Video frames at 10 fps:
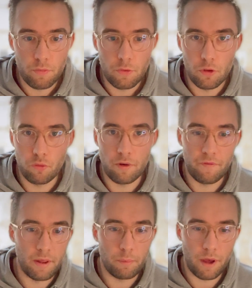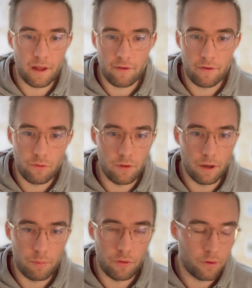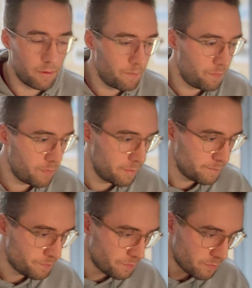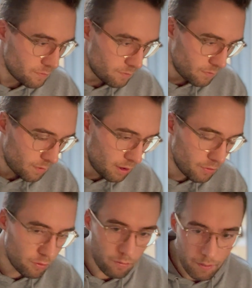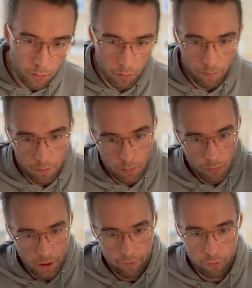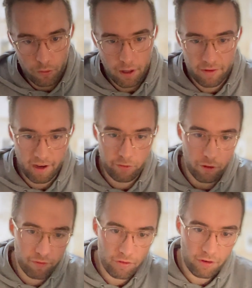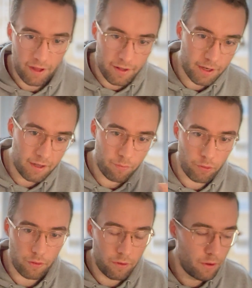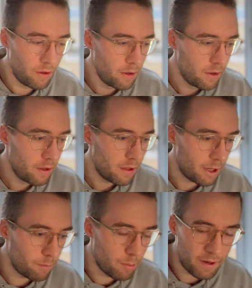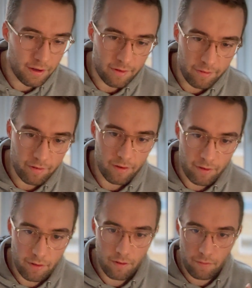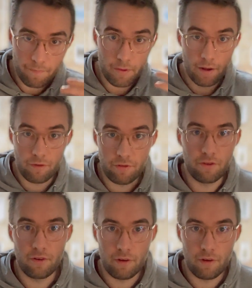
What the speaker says: do something bad to the computer. So it will get through the attack surface, and then it will implement its